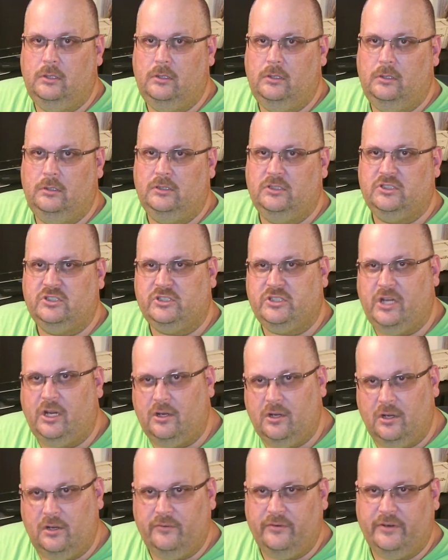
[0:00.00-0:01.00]
Start
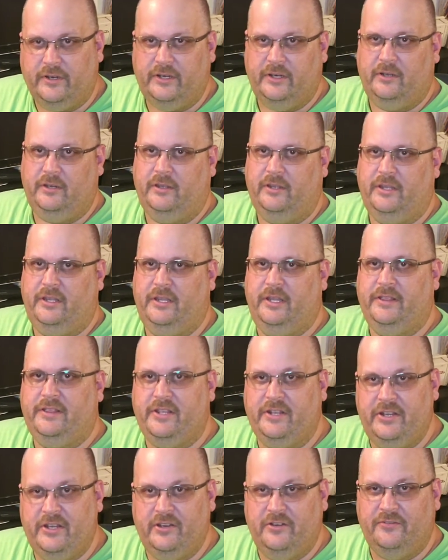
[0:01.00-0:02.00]
over. Get the new,
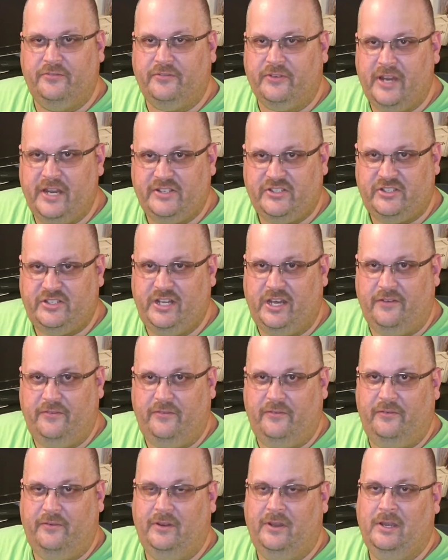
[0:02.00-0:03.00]
fresh stuff.
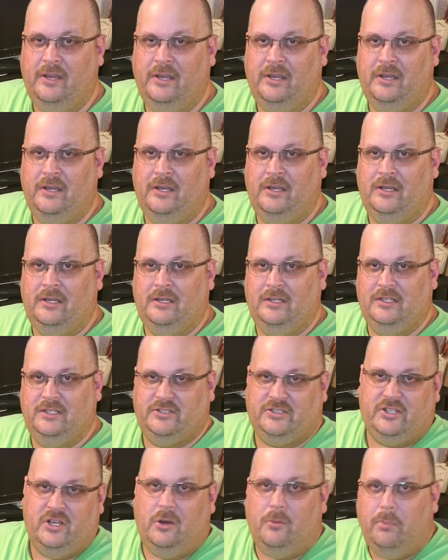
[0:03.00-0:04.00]
There's no
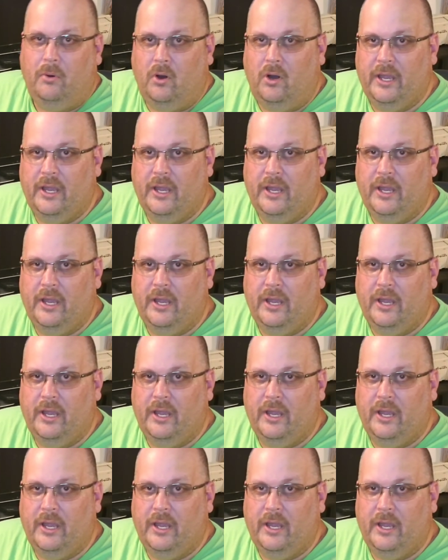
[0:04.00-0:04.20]
point.